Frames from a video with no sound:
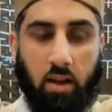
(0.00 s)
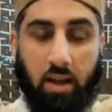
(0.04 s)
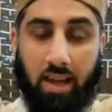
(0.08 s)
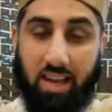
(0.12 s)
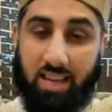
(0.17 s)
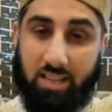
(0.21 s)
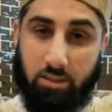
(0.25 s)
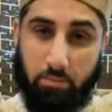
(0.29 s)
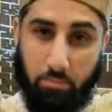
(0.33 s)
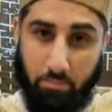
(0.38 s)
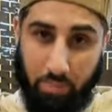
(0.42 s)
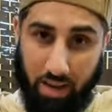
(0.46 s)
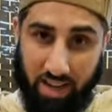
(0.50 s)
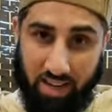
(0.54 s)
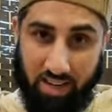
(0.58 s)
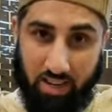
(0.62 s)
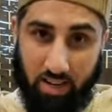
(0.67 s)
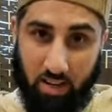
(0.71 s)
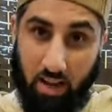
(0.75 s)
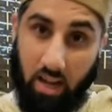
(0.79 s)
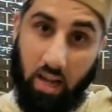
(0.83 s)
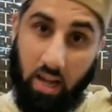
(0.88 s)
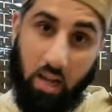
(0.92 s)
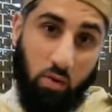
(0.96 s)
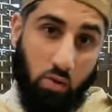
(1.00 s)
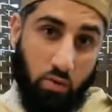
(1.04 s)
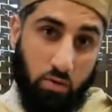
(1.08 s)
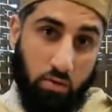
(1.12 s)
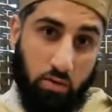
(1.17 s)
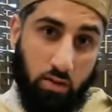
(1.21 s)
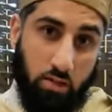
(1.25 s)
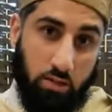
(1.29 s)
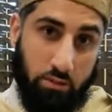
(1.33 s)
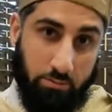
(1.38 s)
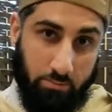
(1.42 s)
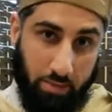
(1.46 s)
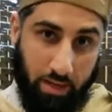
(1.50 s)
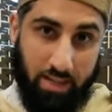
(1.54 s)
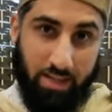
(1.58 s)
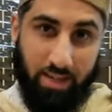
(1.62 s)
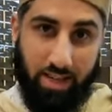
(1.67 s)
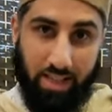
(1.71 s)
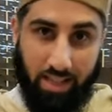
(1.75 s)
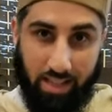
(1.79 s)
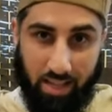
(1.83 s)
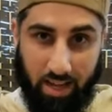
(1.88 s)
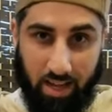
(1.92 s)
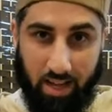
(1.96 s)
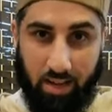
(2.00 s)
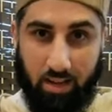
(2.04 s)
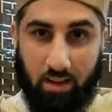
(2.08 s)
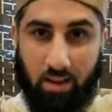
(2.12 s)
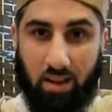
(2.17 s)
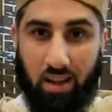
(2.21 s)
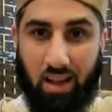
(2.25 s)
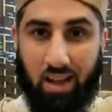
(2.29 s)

is better, khayrun, is better than